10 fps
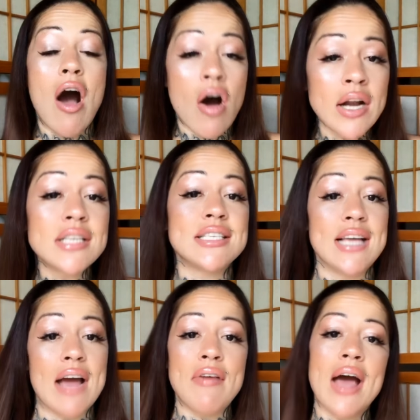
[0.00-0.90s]

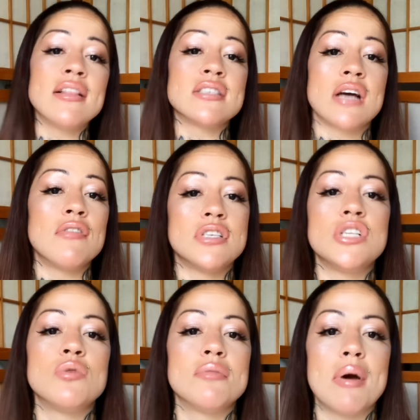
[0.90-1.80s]
Honestly, I've had this
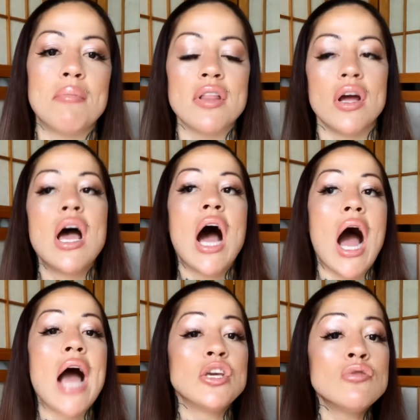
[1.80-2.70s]
conversation with my mother.
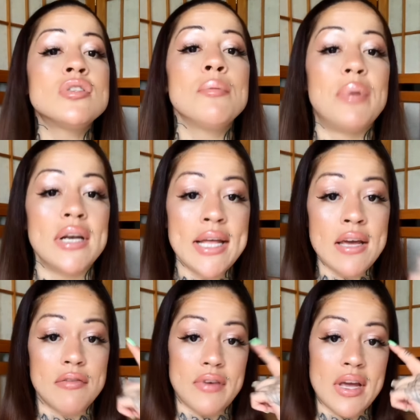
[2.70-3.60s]
I used to
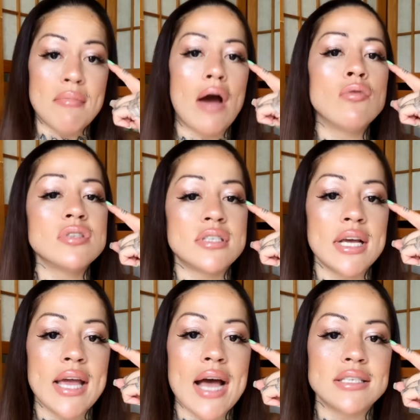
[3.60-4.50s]
believe in my own
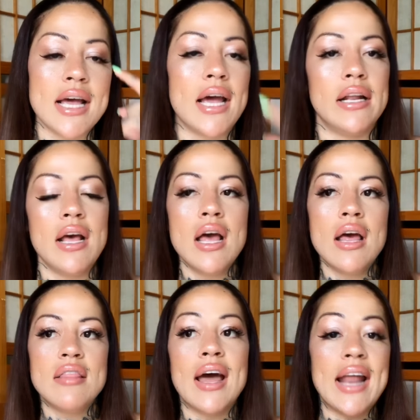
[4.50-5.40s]
sick ass head
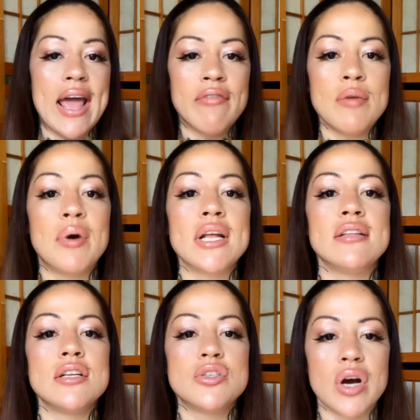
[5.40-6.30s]
that everybody
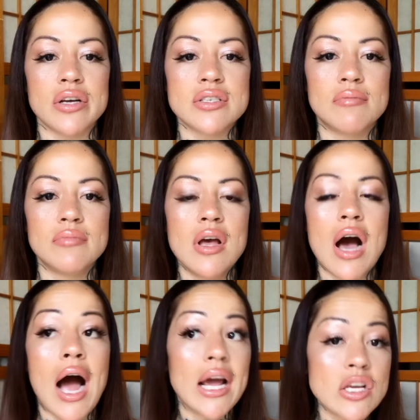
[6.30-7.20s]
did drugs.
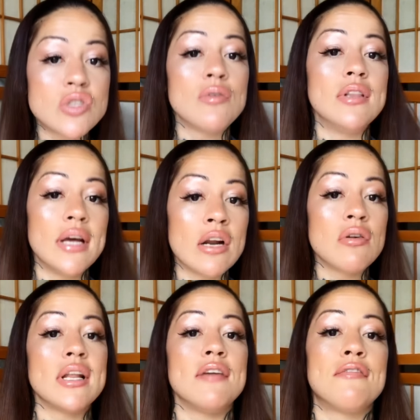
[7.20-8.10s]
I used to
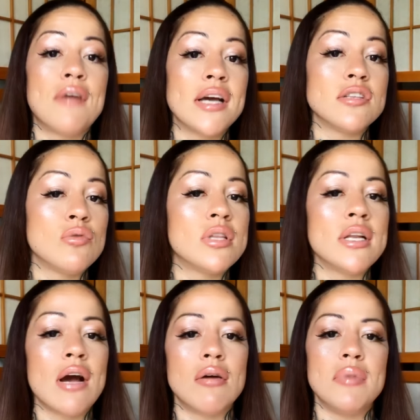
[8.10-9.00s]
literally fight tooth
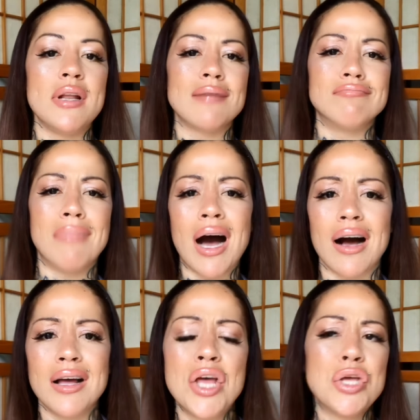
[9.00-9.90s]
and nail and be like,
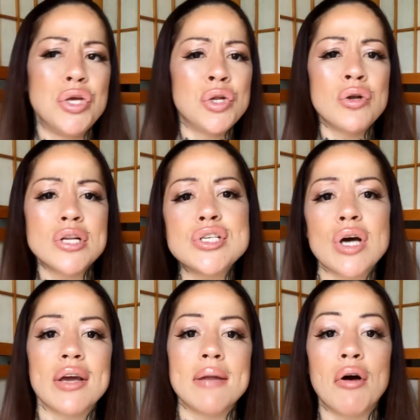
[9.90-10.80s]
Ma, you don't know what you're
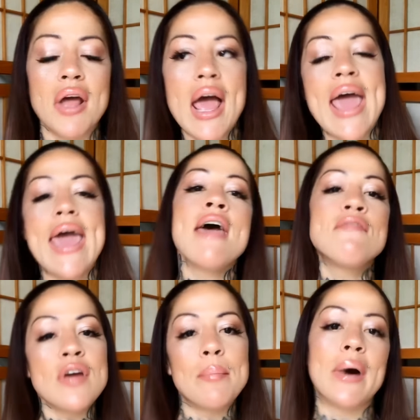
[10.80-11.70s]
talking about.
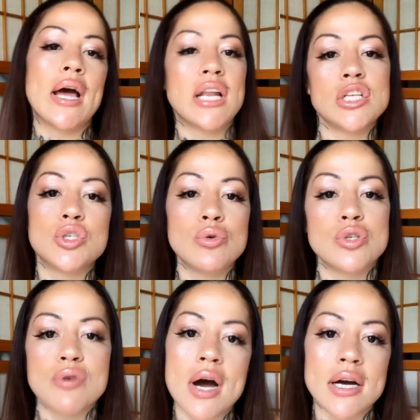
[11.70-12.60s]
Everybody do
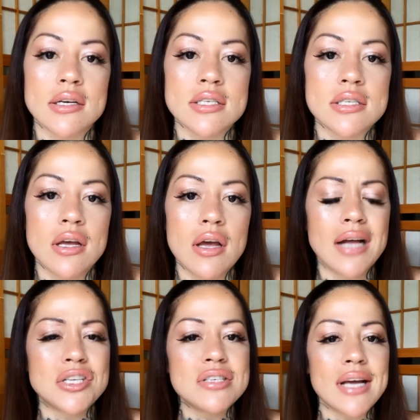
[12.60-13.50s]
drugs.
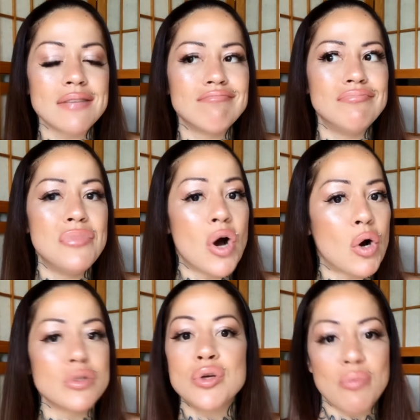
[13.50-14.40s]
And she's like,
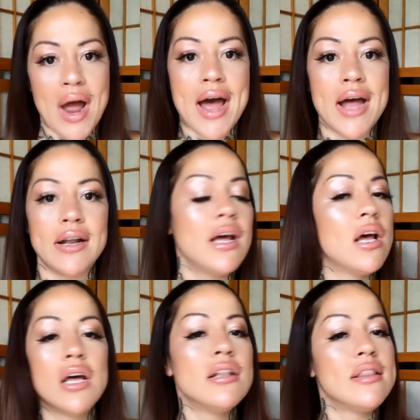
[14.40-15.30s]
no, Taran,
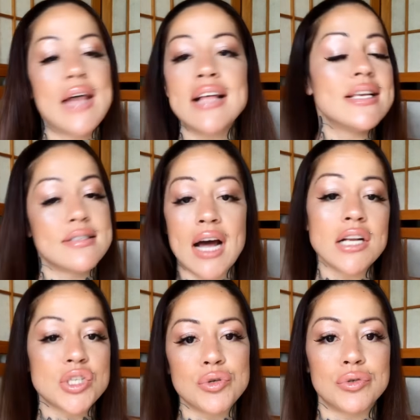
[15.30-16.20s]
that is
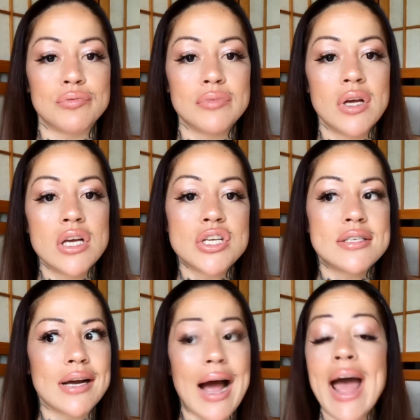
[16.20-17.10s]
not true.
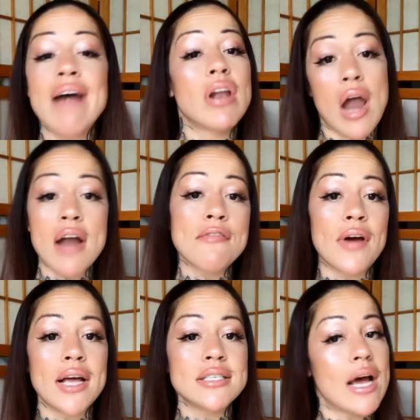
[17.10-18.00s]
She's like, I have a lot of
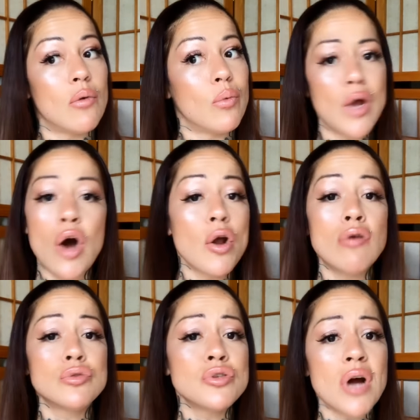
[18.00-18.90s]
friends and we all
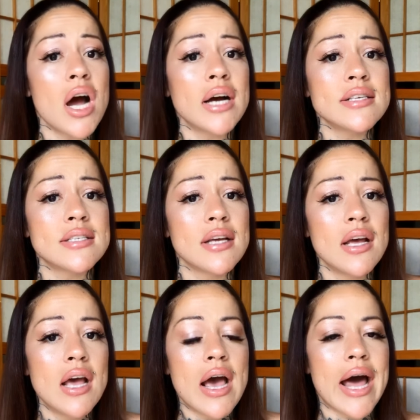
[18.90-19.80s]
don't do drugs.
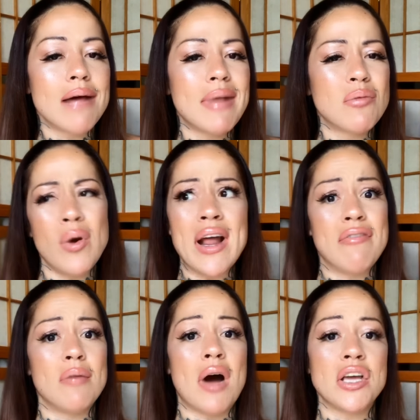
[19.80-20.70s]
And I'm like,
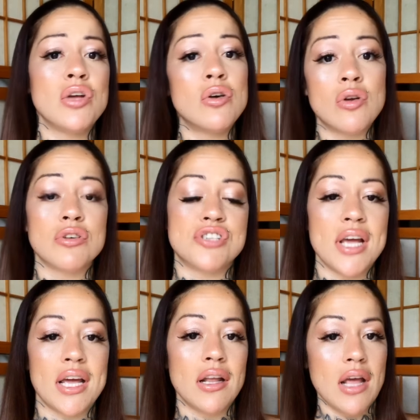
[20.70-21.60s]
whatever, Ma, you don't know
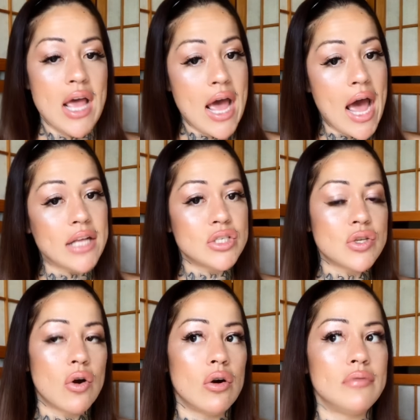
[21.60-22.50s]
shit. And
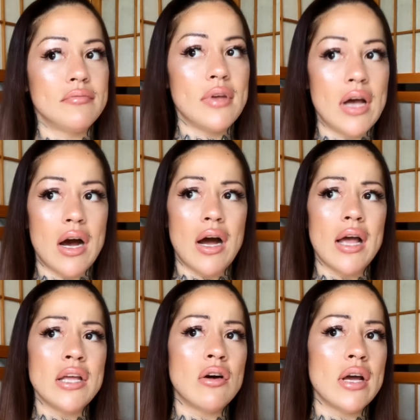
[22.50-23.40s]
so,
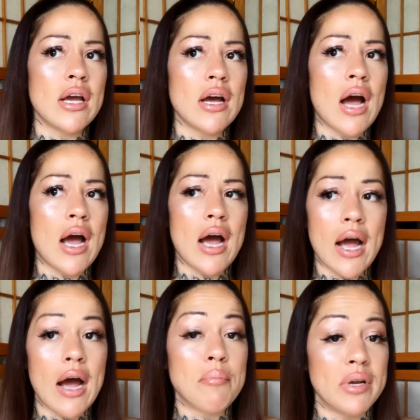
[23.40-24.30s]

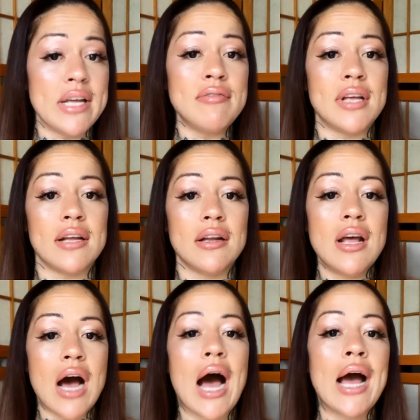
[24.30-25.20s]
I believed it.
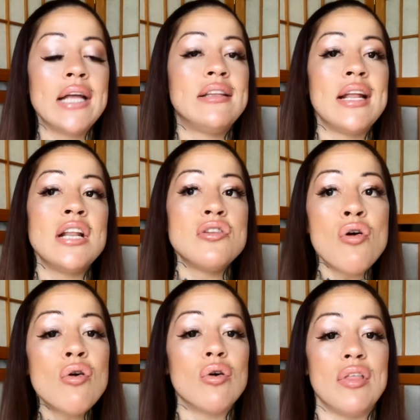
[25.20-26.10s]
I didn't
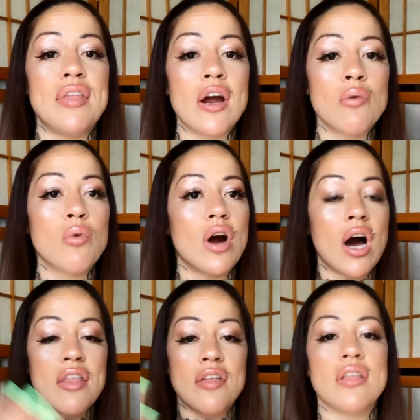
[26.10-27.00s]
know there were
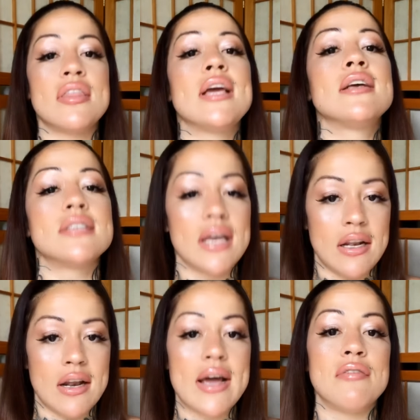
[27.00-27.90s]
other things
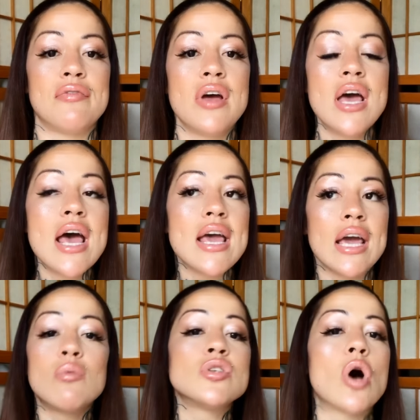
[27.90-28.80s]
in life.
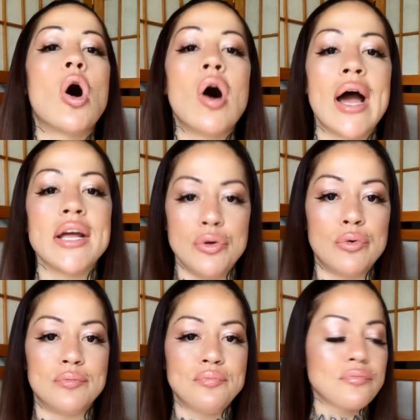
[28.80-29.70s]
It was all I
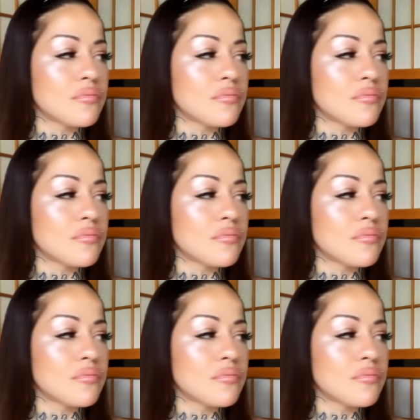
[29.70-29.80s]
knew.